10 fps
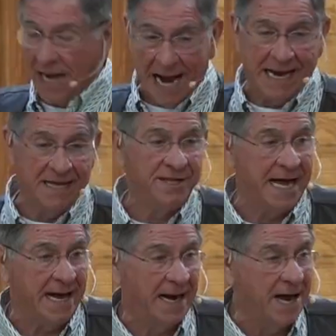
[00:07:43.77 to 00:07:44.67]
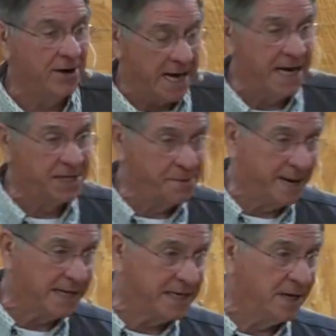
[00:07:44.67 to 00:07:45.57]
And I get that. I, it is a
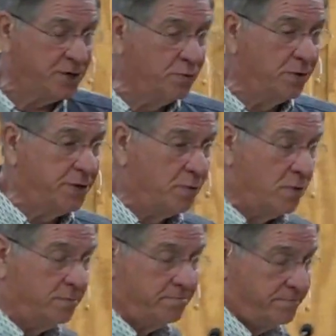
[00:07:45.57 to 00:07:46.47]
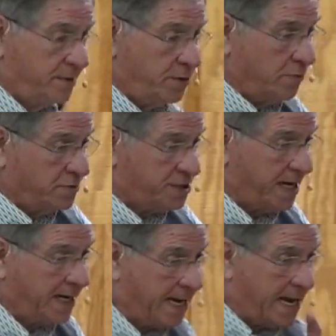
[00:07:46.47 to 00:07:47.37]
big deal. You, you, won't, you won't see
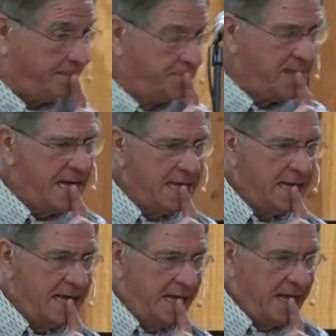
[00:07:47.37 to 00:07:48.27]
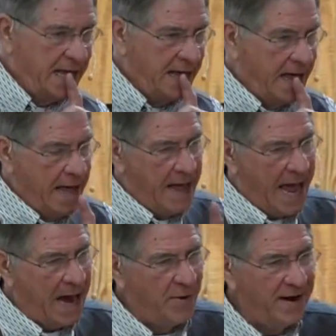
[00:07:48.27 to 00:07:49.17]
it again.
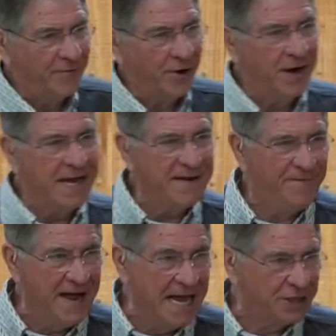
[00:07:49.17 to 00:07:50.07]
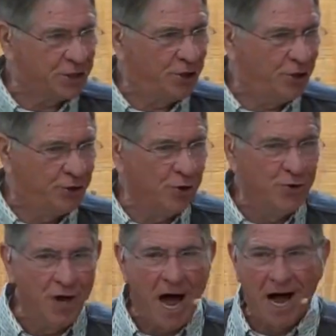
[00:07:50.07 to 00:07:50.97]
However, events do
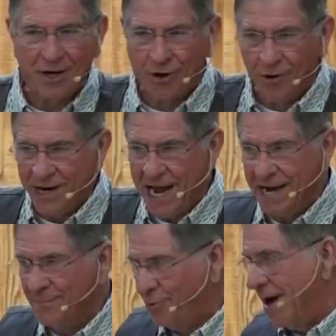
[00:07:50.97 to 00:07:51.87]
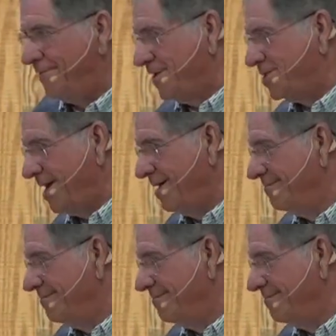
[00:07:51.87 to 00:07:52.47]
not create prophecy.